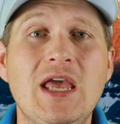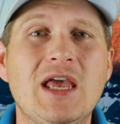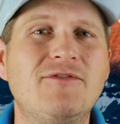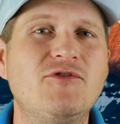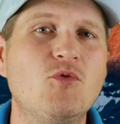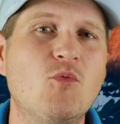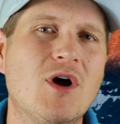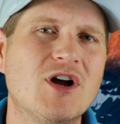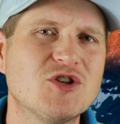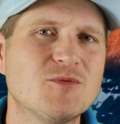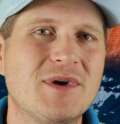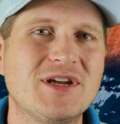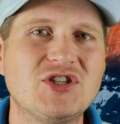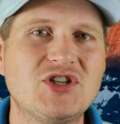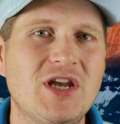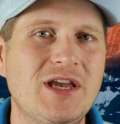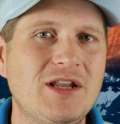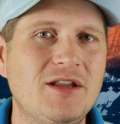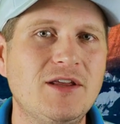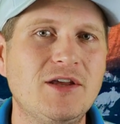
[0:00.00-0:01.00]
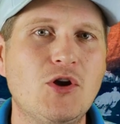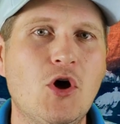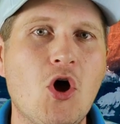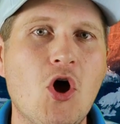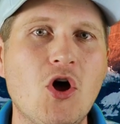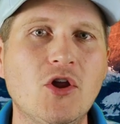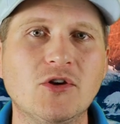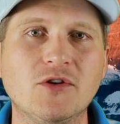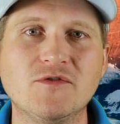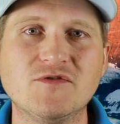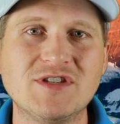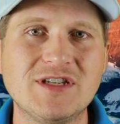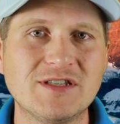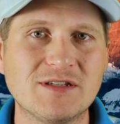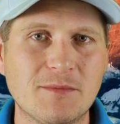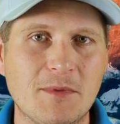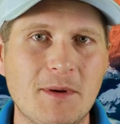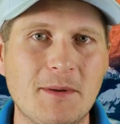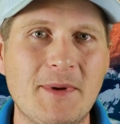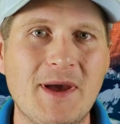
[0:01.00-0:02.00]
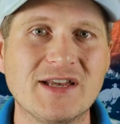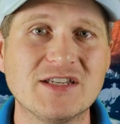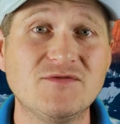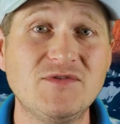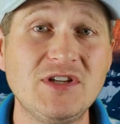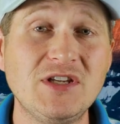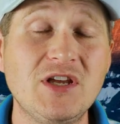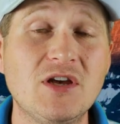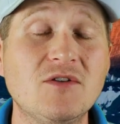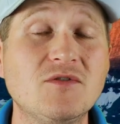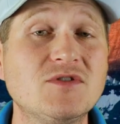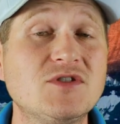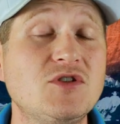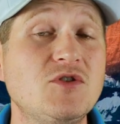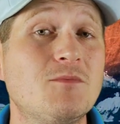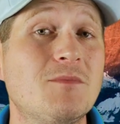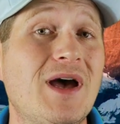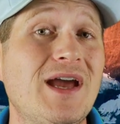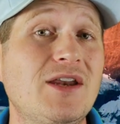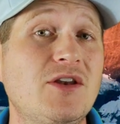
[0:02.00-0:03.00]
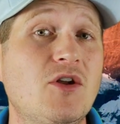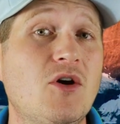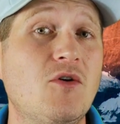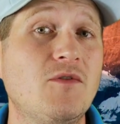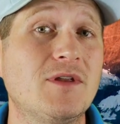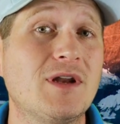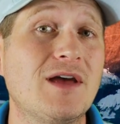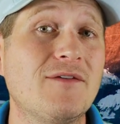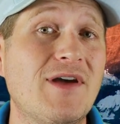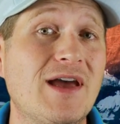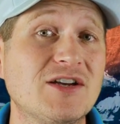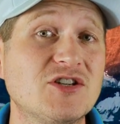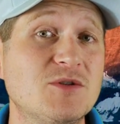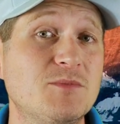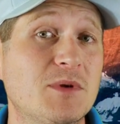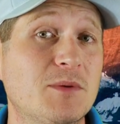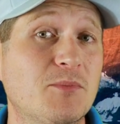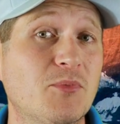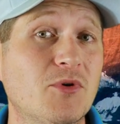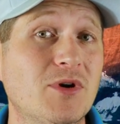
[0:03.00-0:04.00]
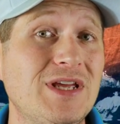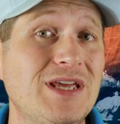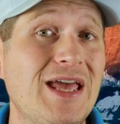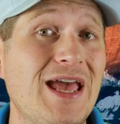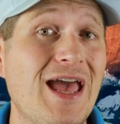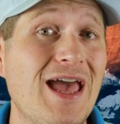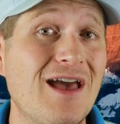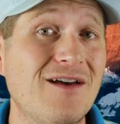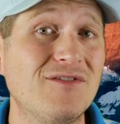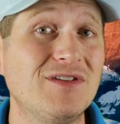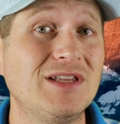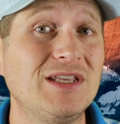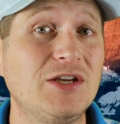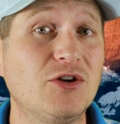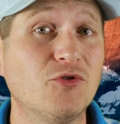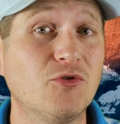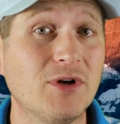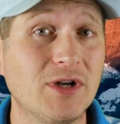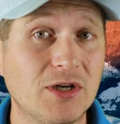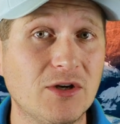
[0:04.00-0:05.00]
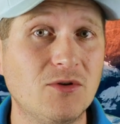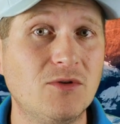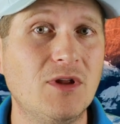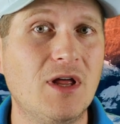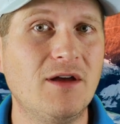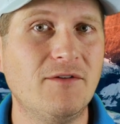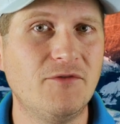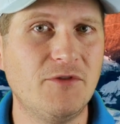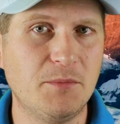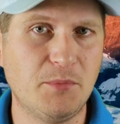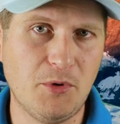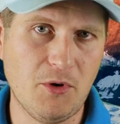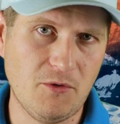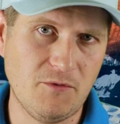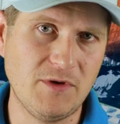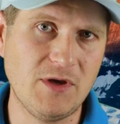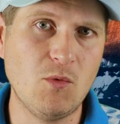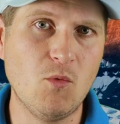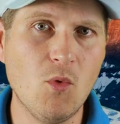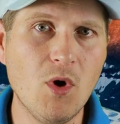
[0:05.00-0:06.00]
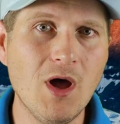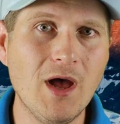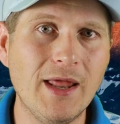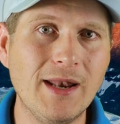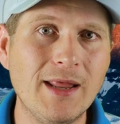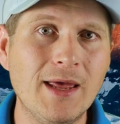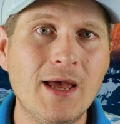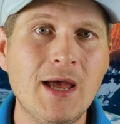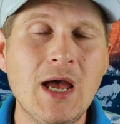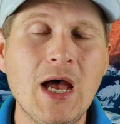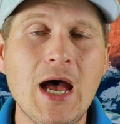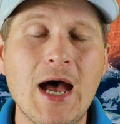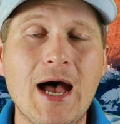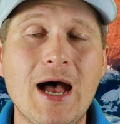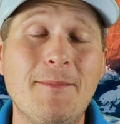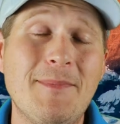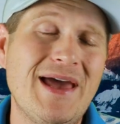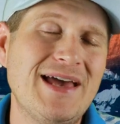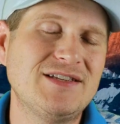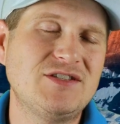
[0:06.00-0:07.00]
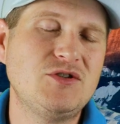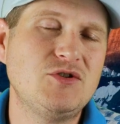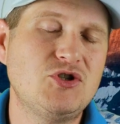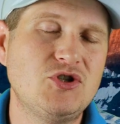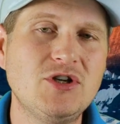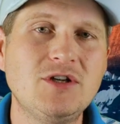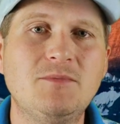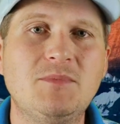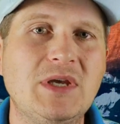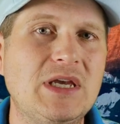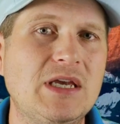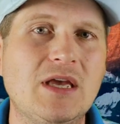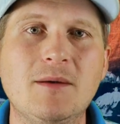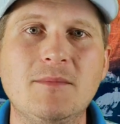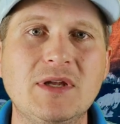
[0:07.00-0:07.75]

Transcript: if you watch my channel at all, or you've seen some of my past videos, you might know that I've actually been pretty heavily critical of the Pro V1, as you should be.